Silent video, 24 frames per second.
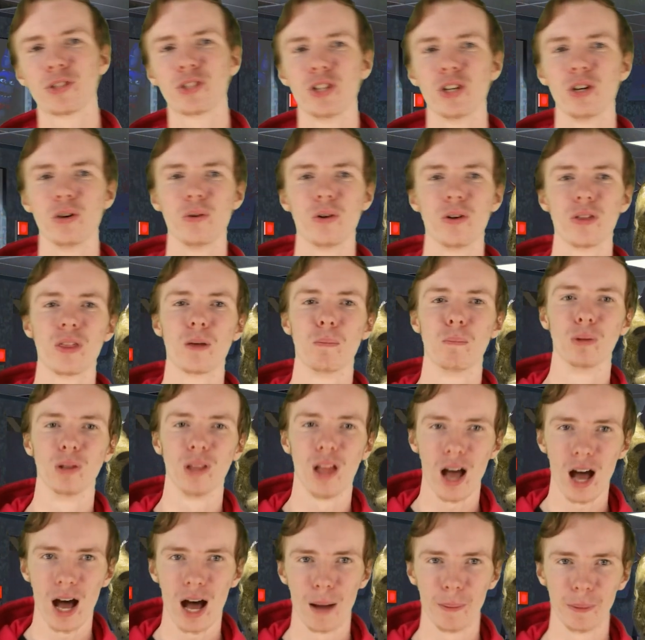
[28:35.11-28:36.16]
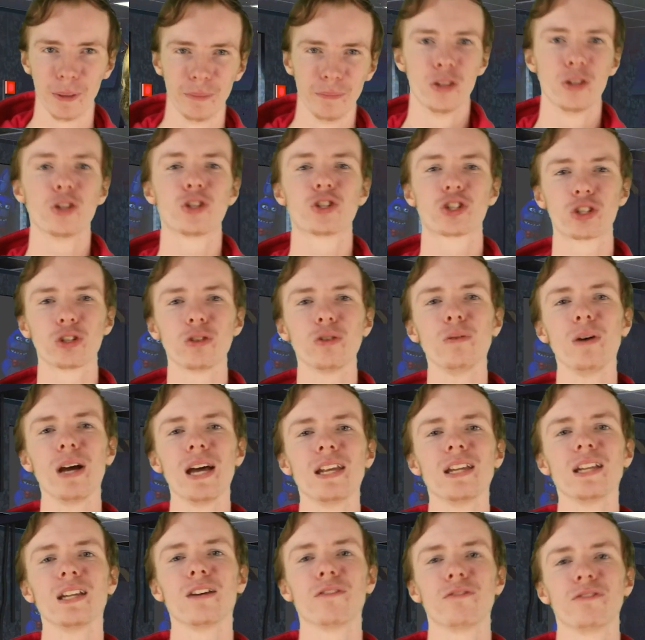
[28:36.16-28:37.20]
two, the blob. The true
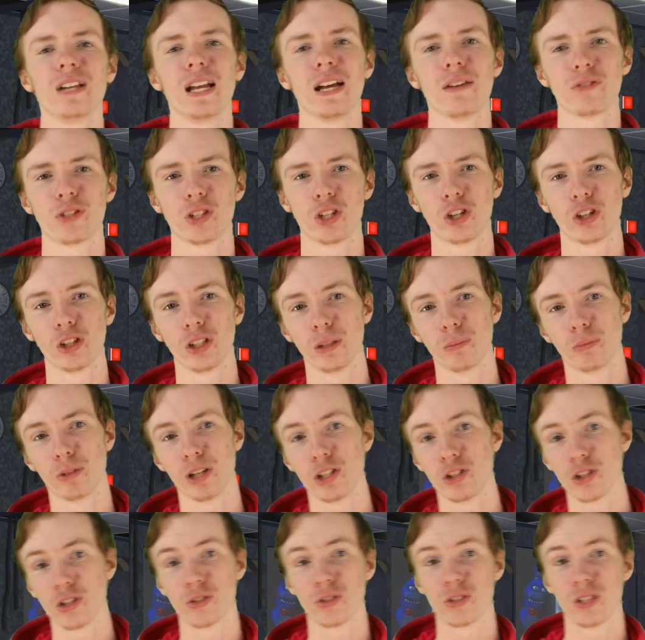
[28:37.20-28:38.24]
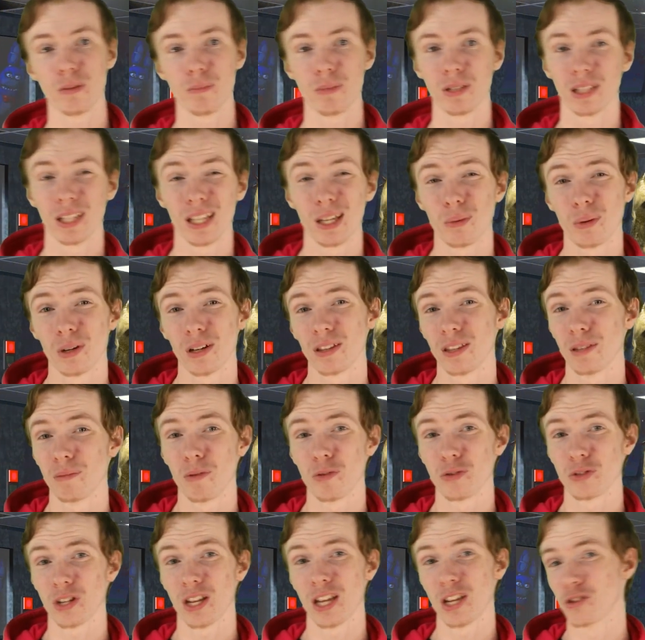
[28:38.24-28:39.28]
ending of FNAF Security Breach is seemingly one of the most